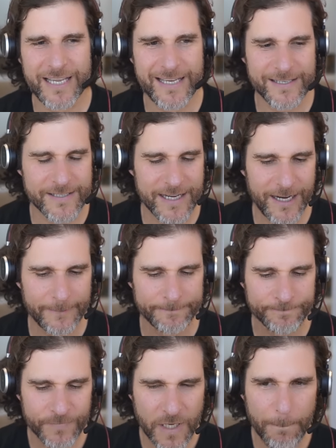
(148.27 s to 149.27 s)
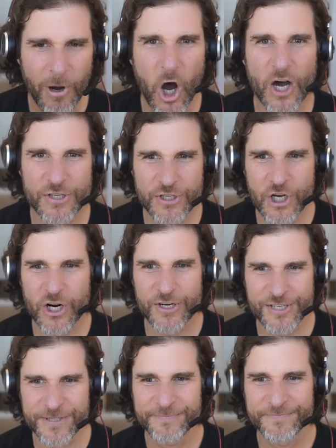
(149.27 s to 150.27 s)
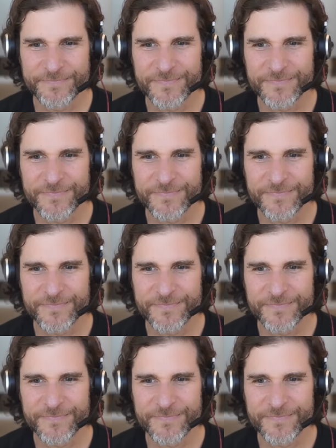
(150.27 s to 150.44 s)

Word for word: is um, Pawn Stars.